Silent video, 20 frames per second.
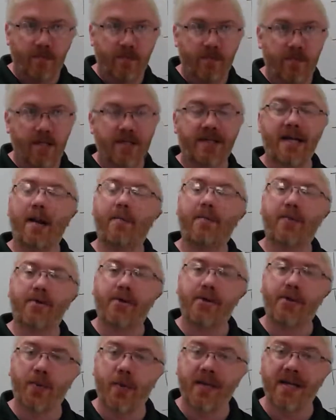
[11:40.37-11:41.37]
the
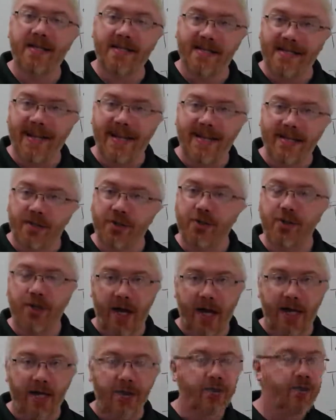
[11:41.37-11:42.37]
temperatures where these states
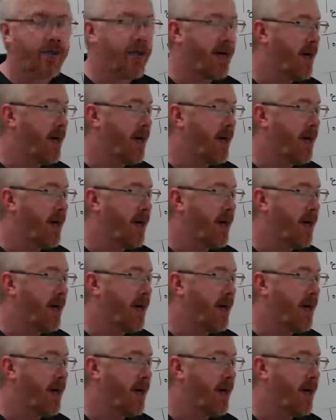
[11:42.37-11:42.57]
change.